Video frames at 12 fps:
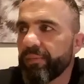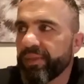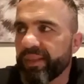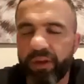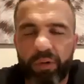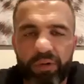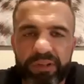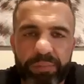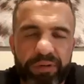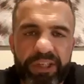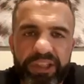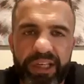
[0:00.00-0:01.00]
They don't always
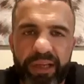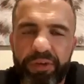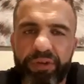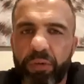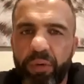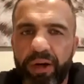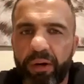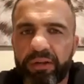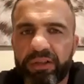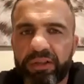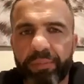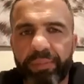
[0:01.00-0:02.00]
appreciate. If you do well,
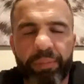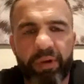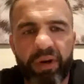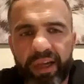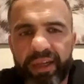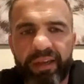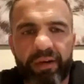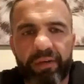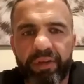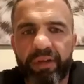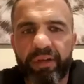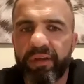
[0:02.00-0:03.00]
some people don't like it over
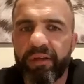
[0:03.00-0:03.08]
here.